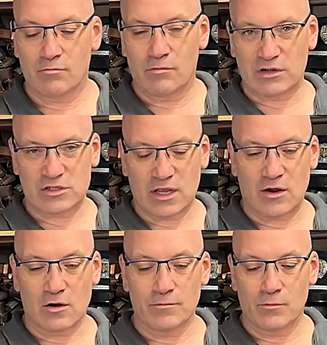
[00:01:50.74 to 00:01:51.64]
Much
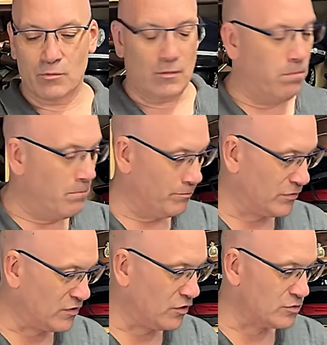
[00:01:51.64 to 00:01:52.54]
thicker,
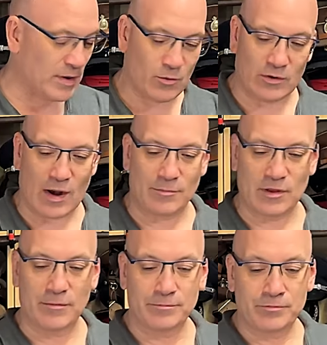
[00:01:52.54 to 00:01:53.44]
excuse me, when wrapped
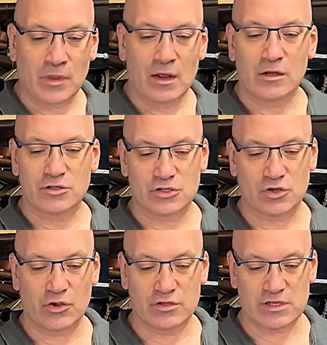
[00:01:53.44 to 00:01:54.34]
up, just so
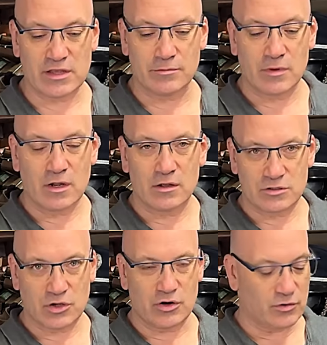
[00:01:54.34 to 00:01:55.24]
you see them,
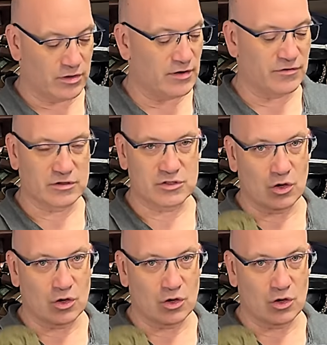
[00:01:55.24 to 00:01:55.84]
so you know the difference.